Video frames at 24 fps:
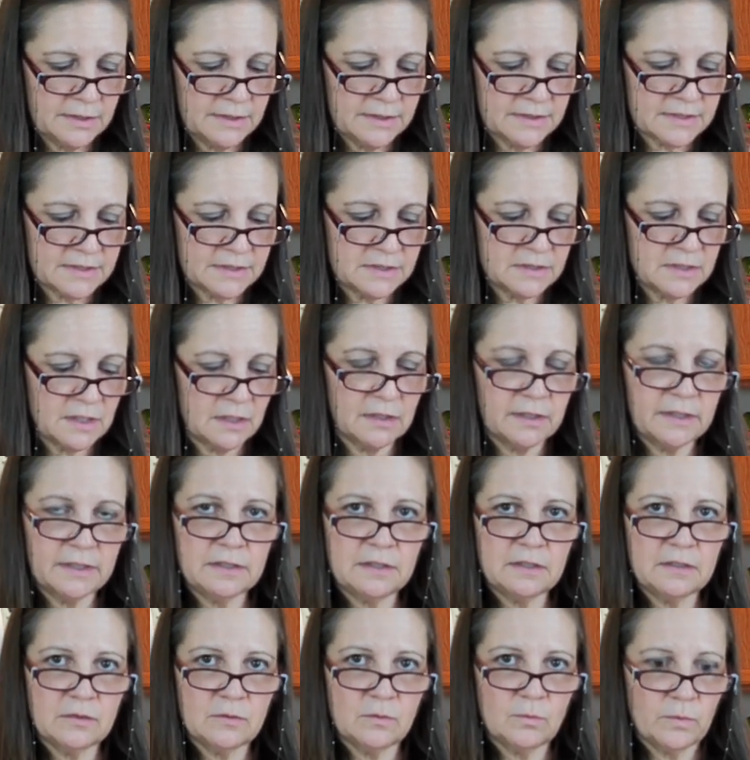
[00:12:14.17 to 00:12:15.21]
it's
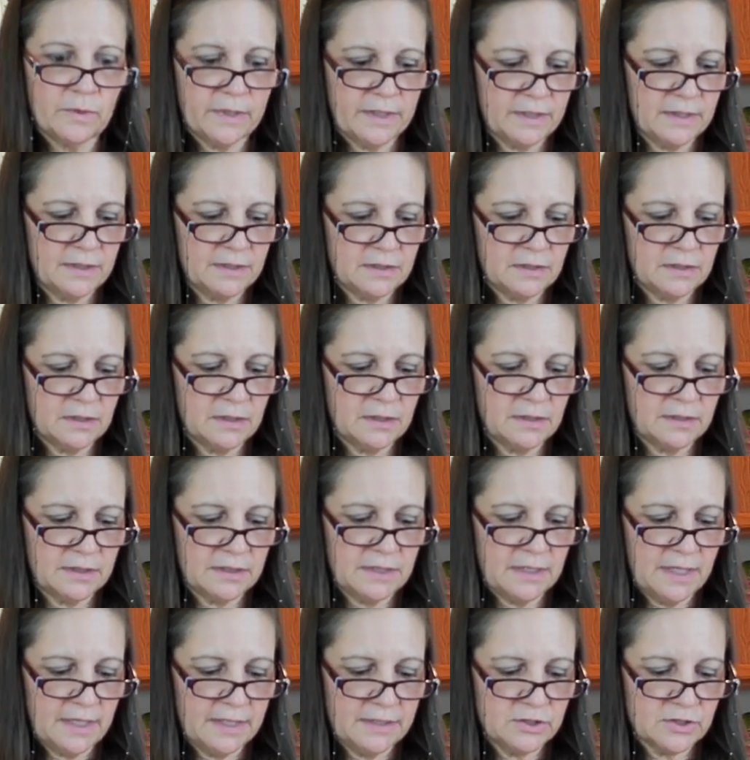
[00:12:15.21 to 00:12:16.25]
done when
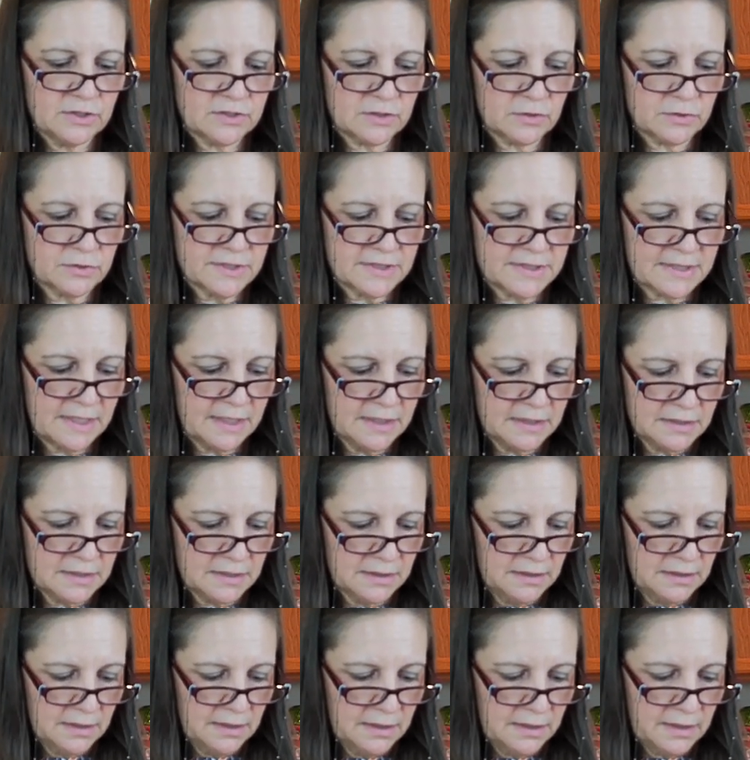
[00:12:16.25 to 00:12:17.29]
the edges are set
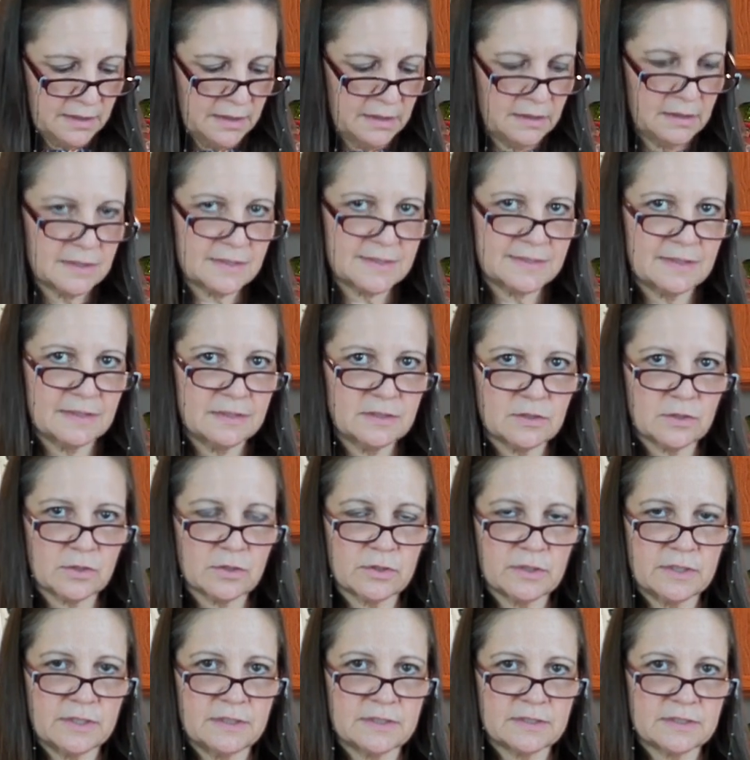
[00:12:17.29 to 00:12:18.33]
and the
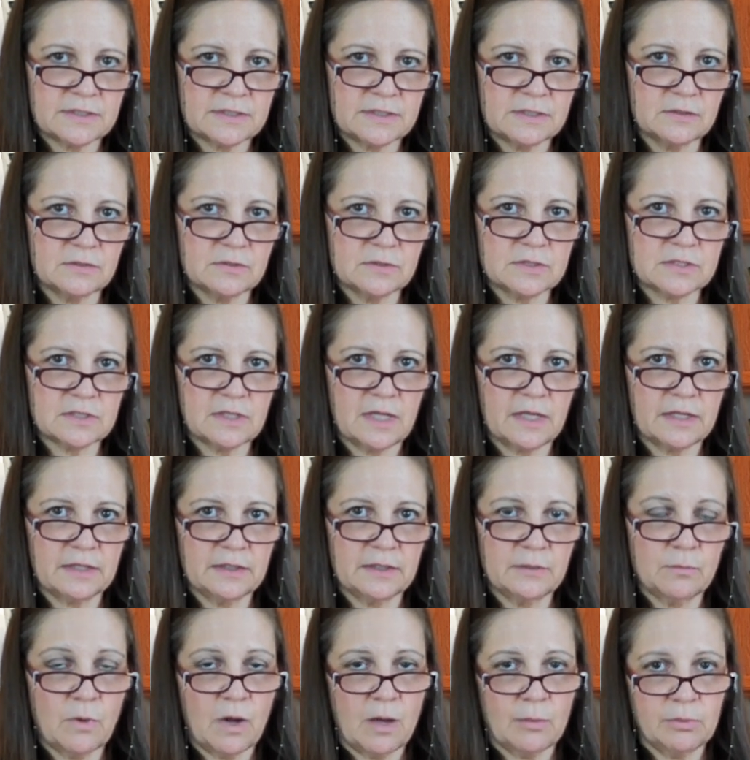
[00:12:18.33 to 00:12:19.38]
center is still
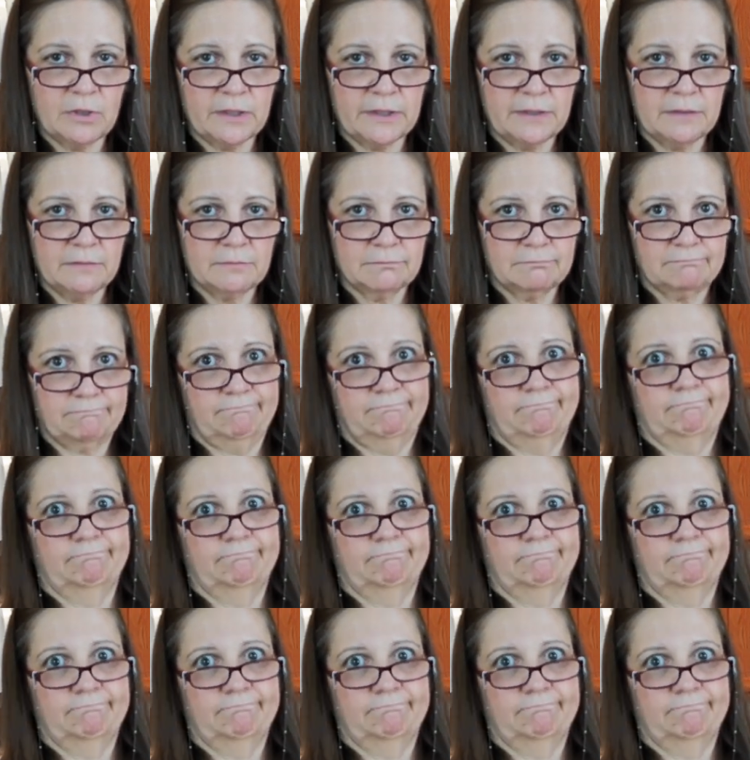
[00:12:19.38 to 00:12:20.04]
slightly wobbly.